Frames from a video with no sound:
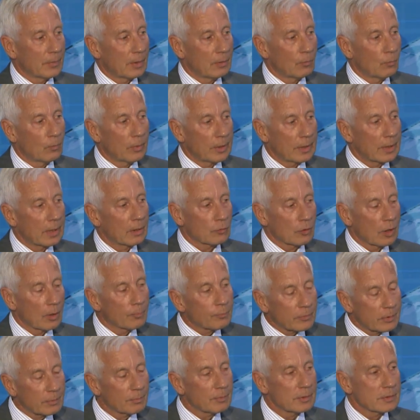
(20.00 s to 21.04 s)
without
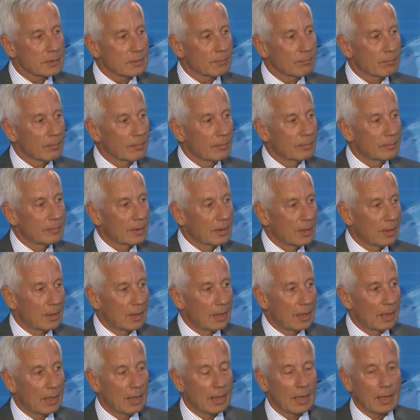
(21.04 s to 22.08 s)
optimism
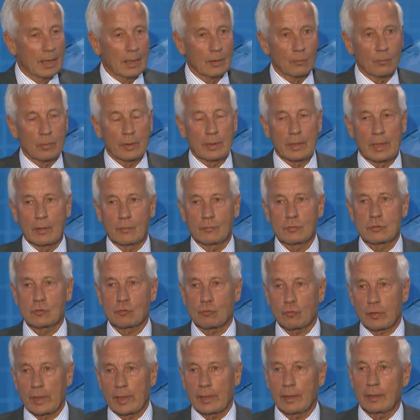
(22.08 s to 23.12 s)
and without
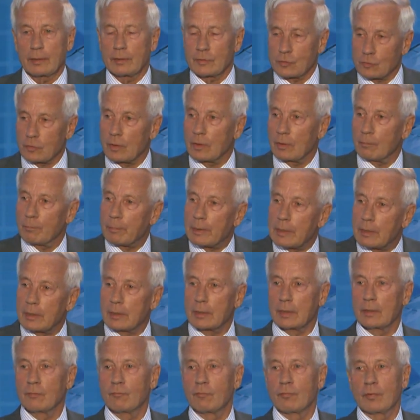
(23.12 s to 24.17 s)
strong
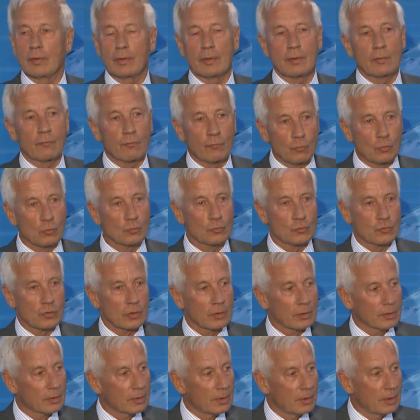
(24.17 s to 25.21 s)
belief in the future
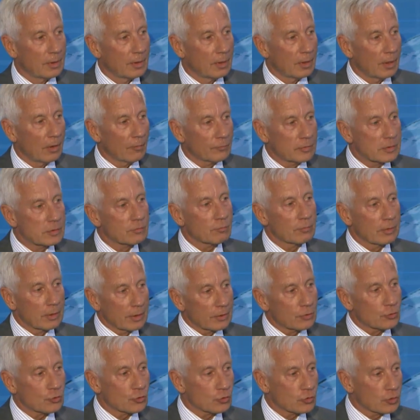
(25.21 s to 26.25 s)
of this
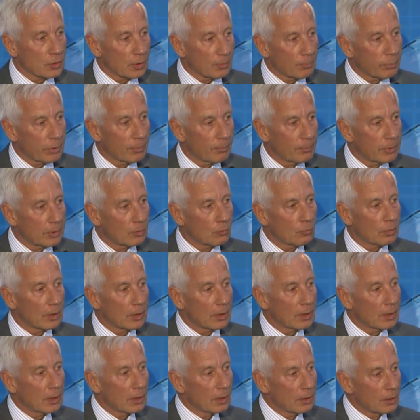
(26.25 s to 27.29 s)
relationship
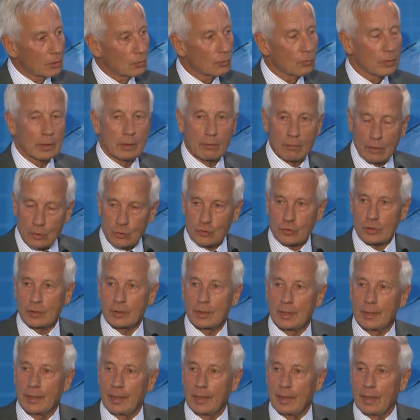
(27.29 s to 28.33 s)
between EU and Russia,
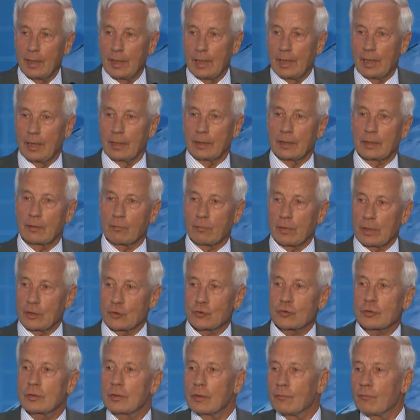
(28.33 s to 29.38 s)
the
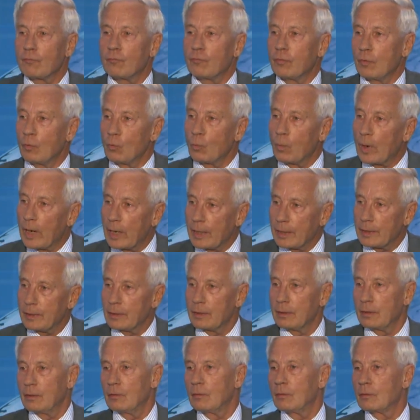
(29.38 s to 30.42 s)
creation of wider
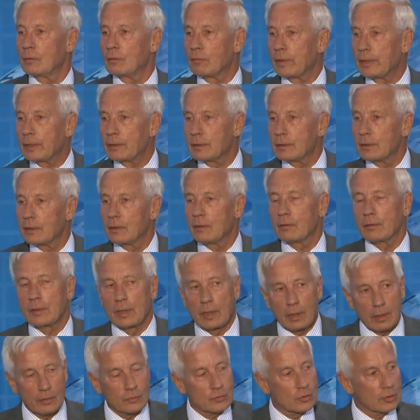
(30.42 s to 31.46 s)
or greater or
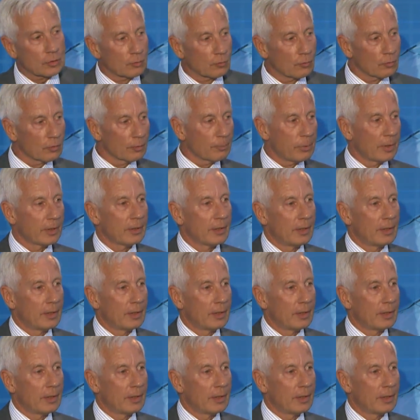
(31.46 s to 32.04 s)
larger Europe,